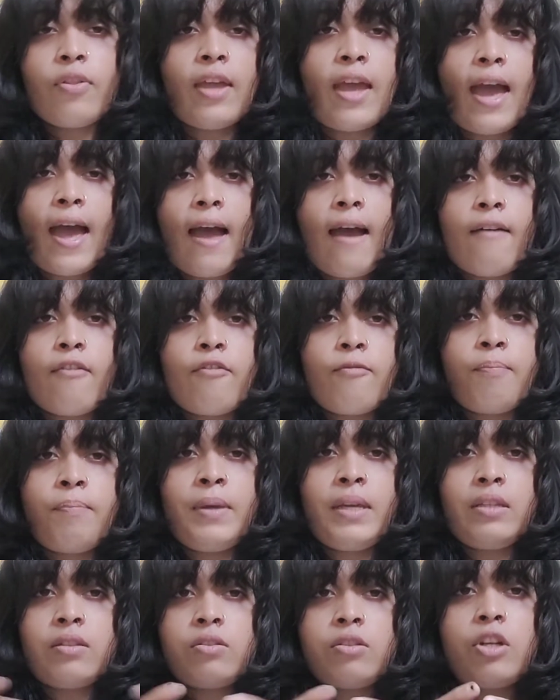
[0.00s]
they have
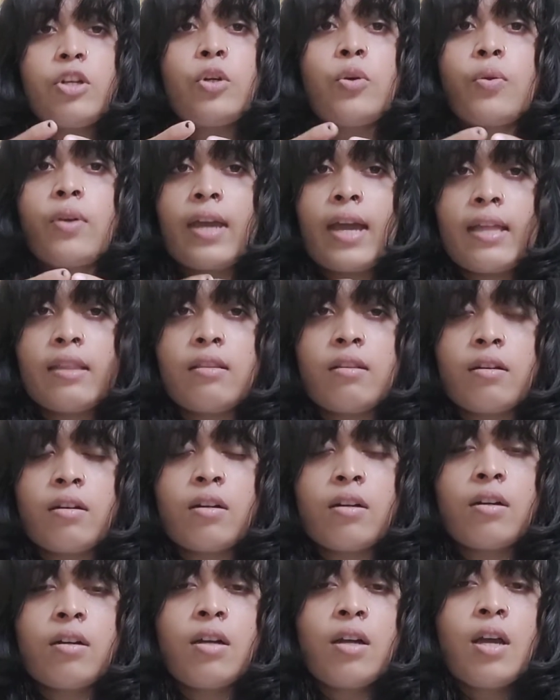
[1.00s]
pieced it
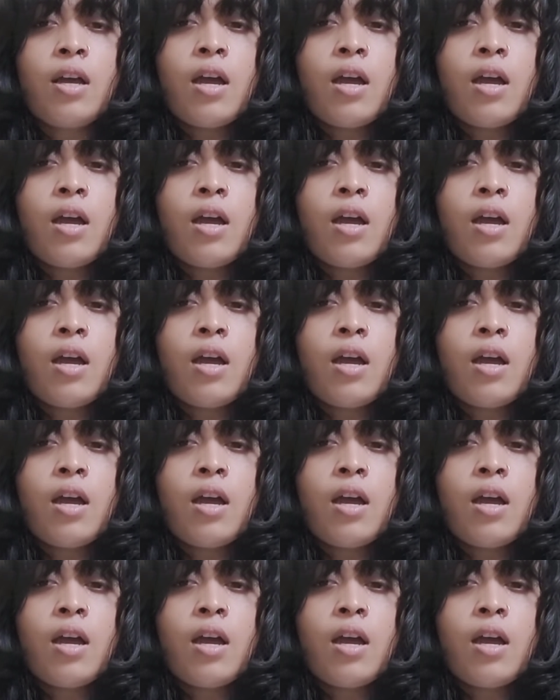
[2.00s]
together.